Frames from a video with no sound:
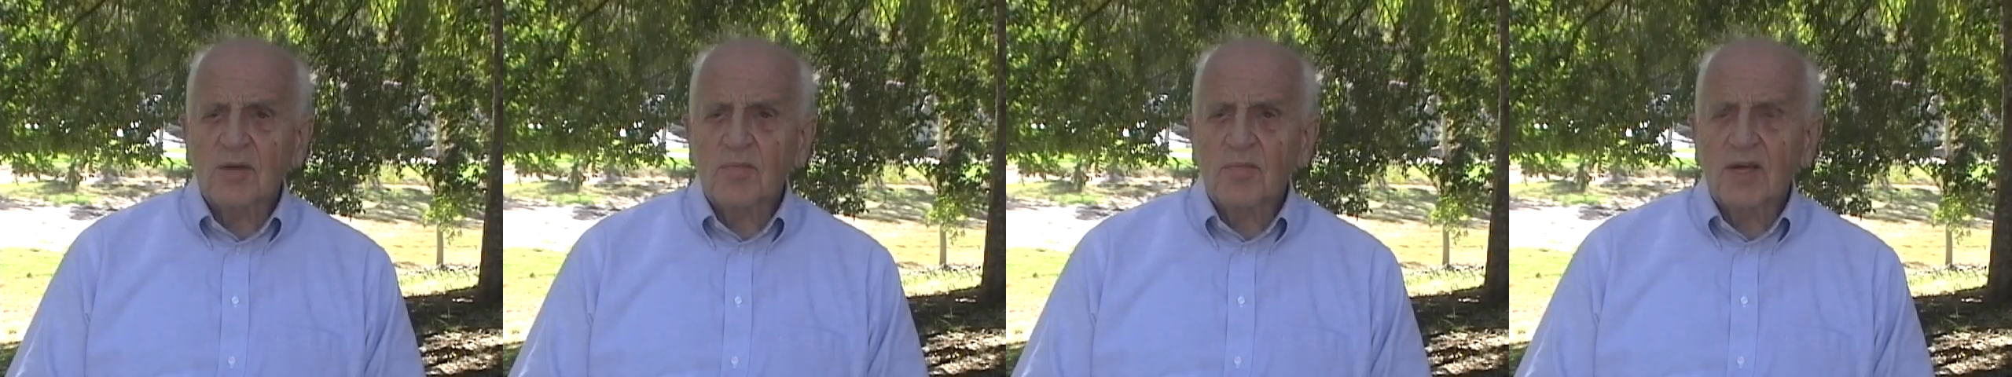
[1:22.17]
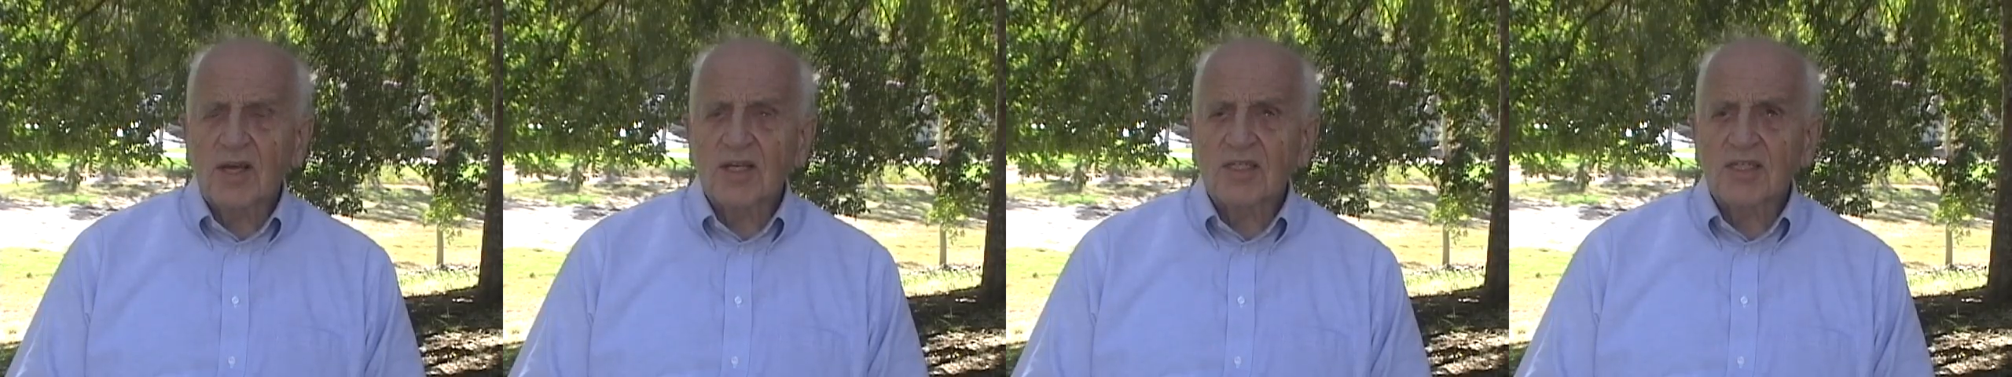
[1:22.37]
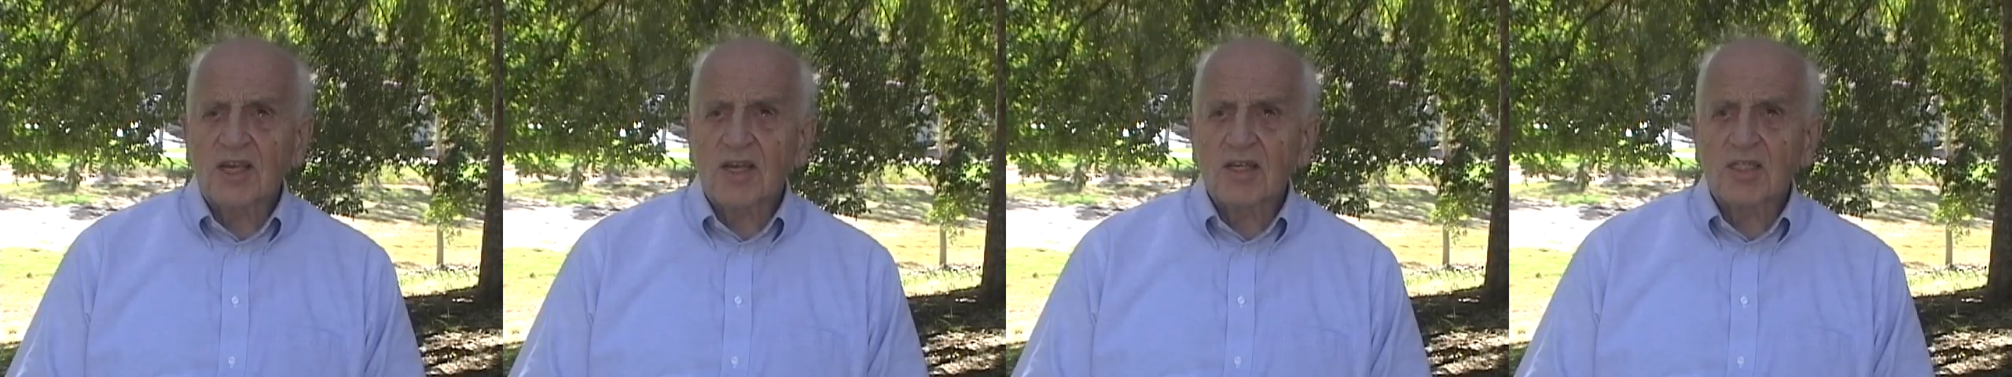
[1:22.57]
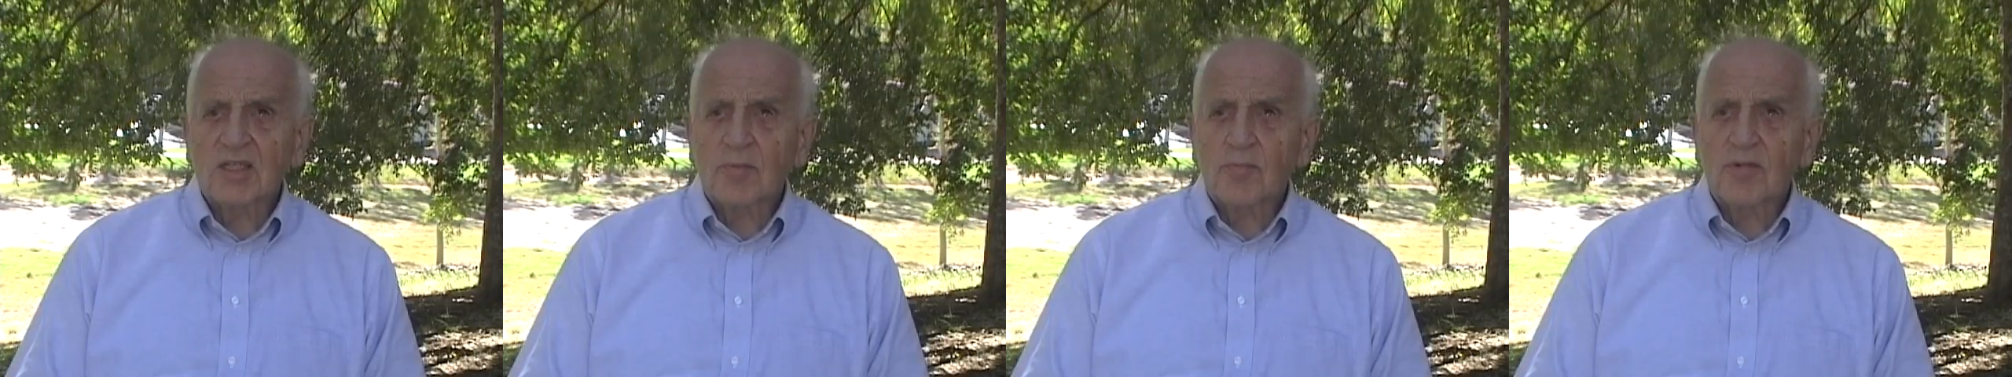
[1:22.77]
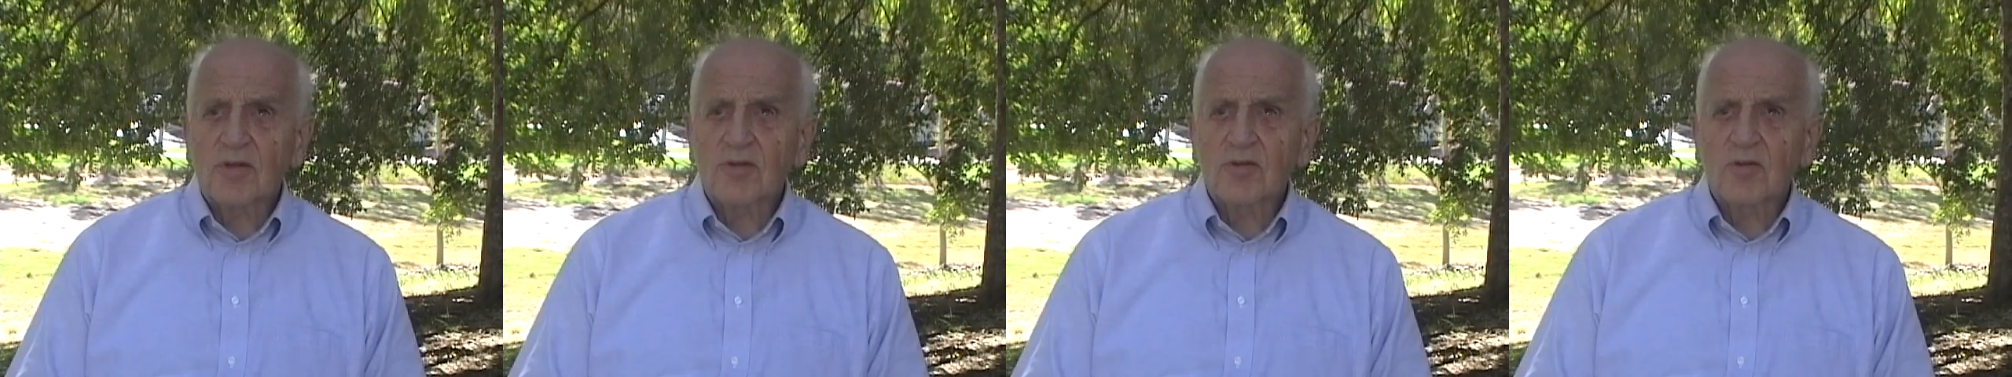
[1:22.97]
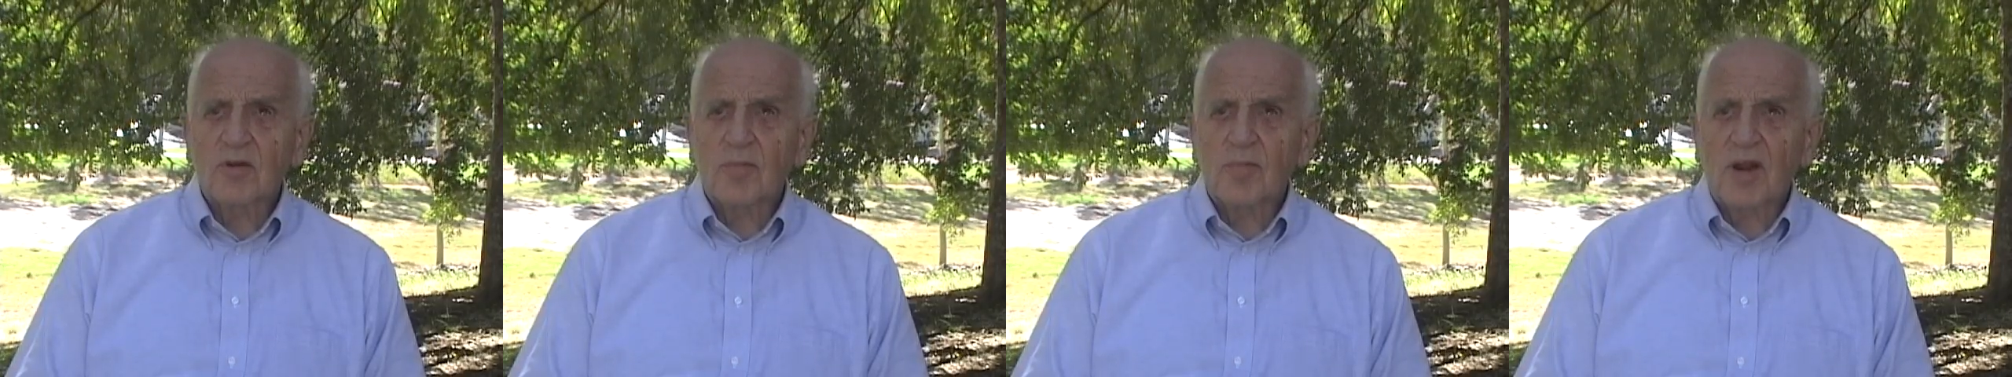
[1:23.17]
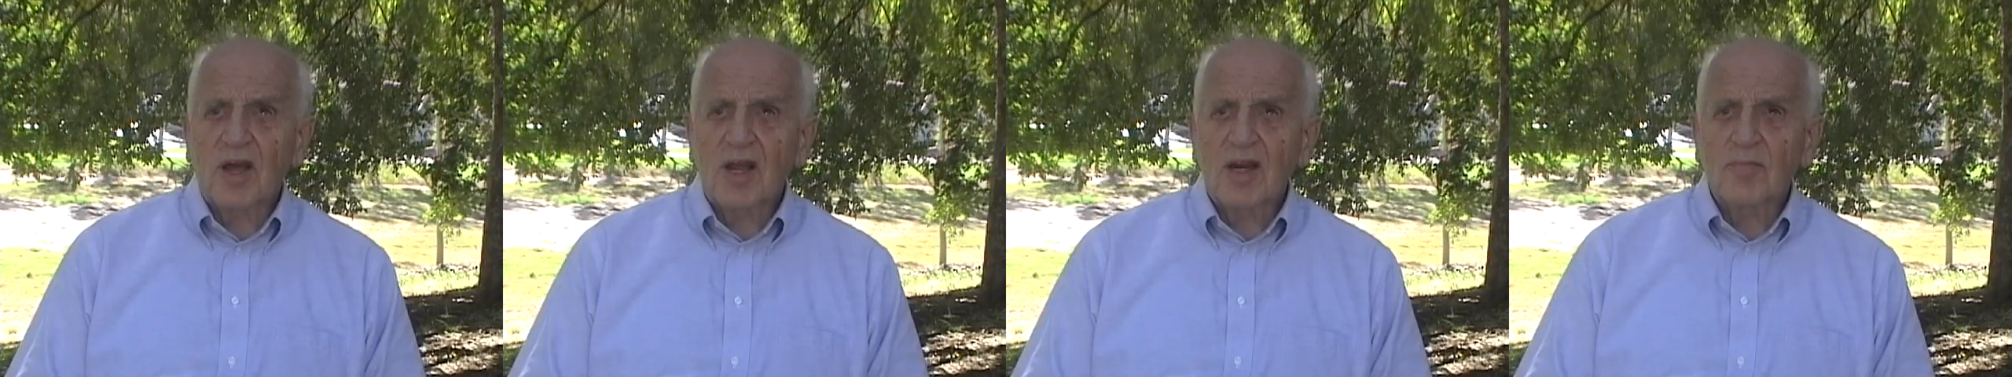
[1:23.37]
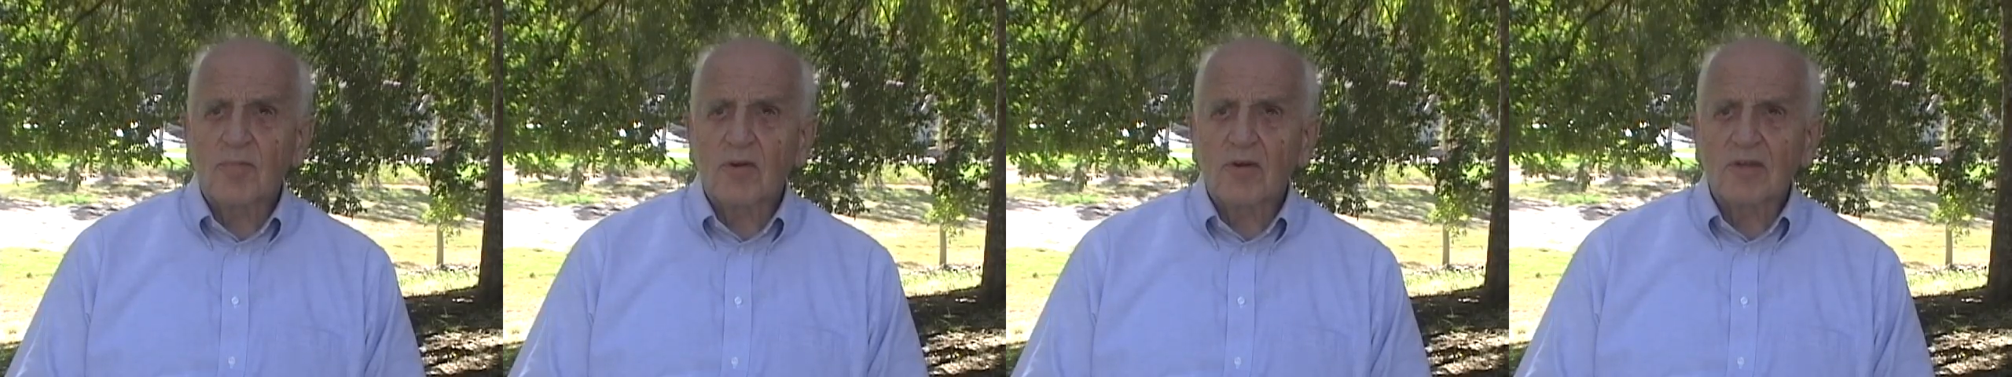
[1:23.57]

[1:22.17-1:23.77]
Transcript: and be accessible to a blind